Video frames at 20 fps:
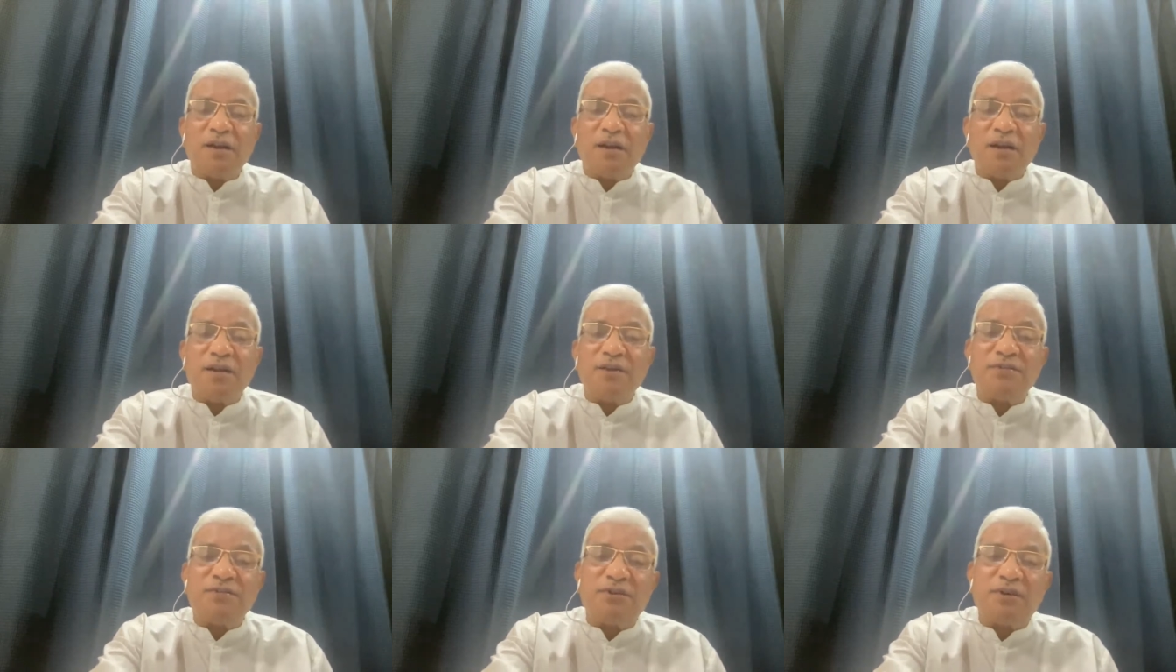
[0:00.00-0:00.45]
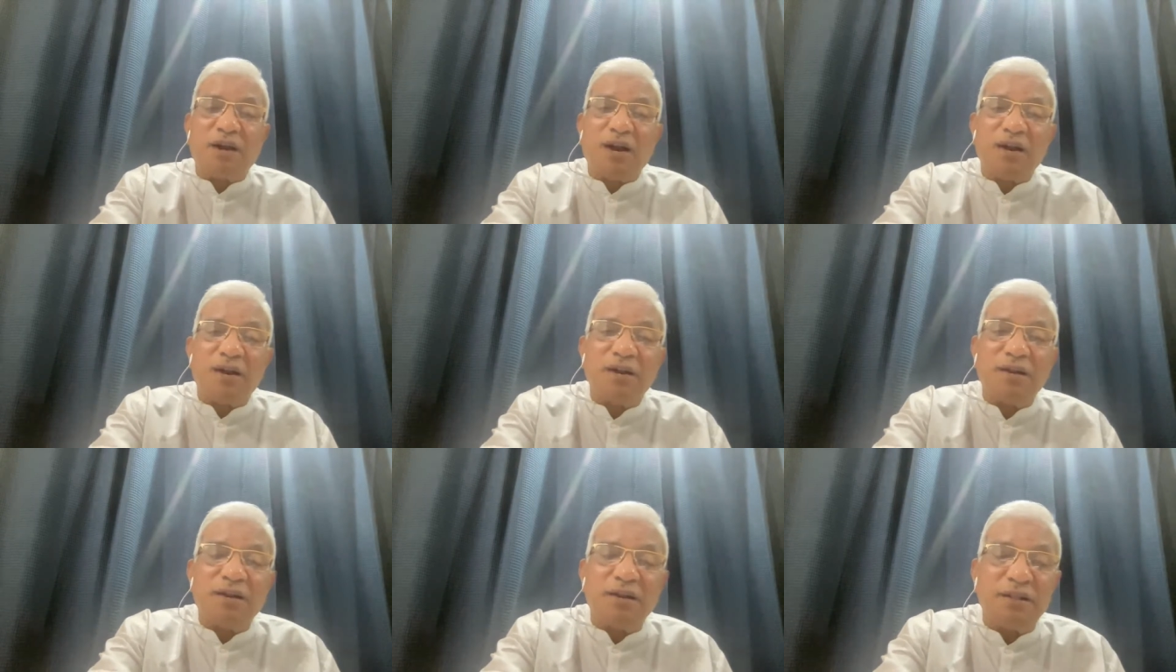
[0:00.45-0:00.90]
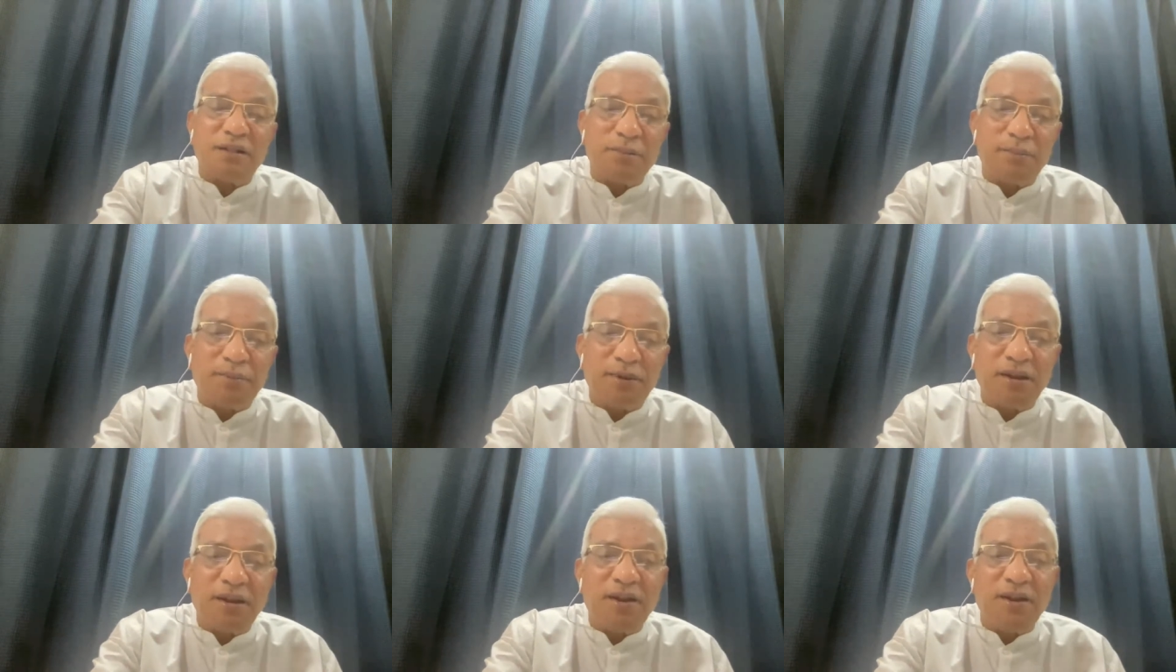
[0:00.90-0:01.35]
he started in the
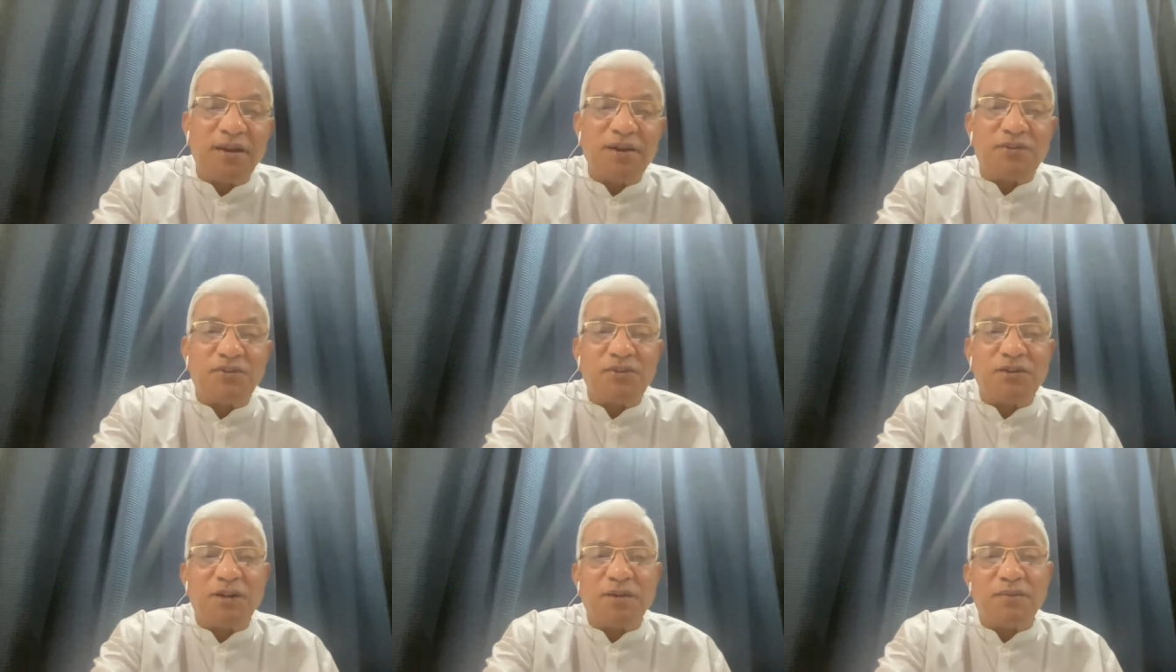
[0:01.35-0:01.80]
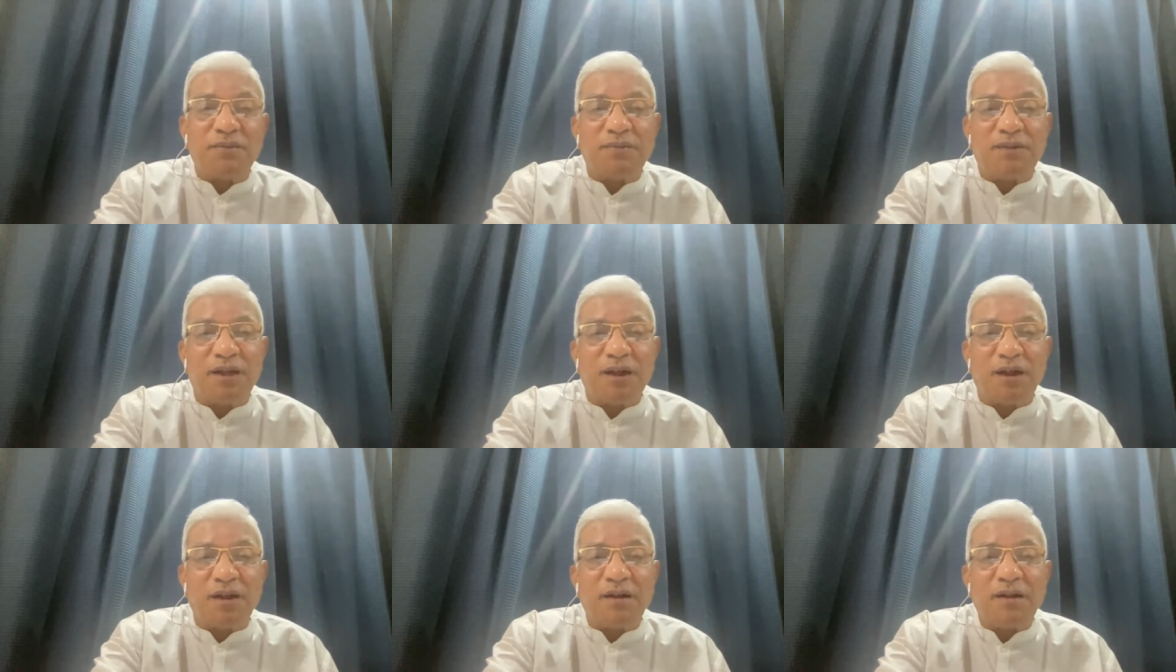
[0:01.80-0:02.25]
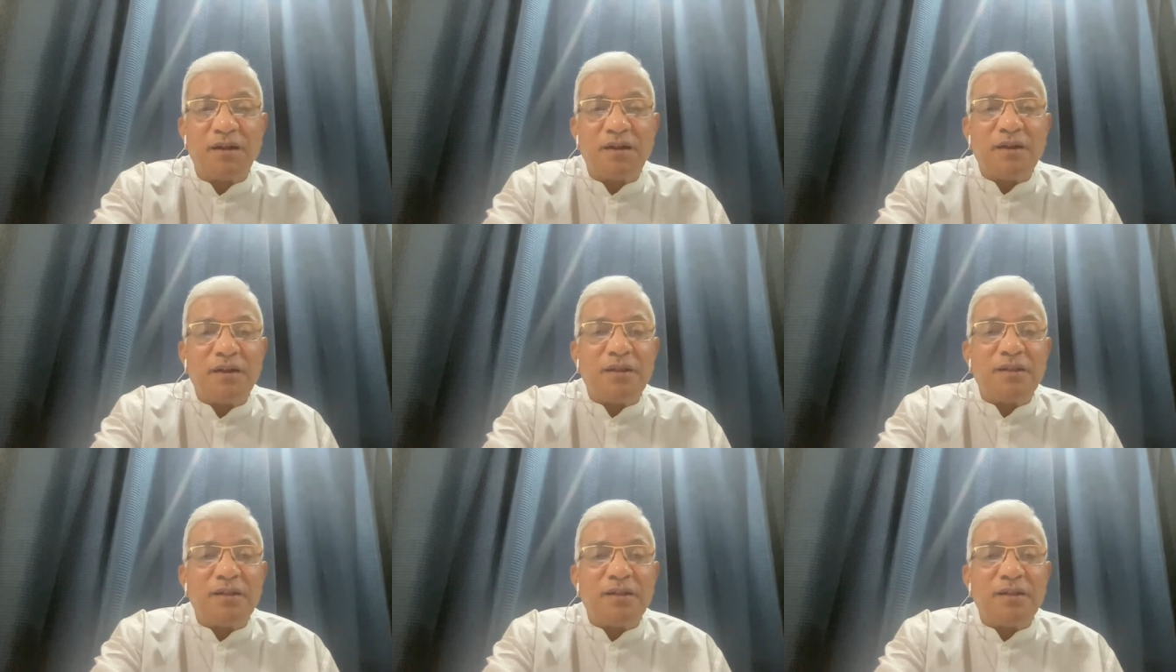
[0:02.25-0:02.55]
beginning itself that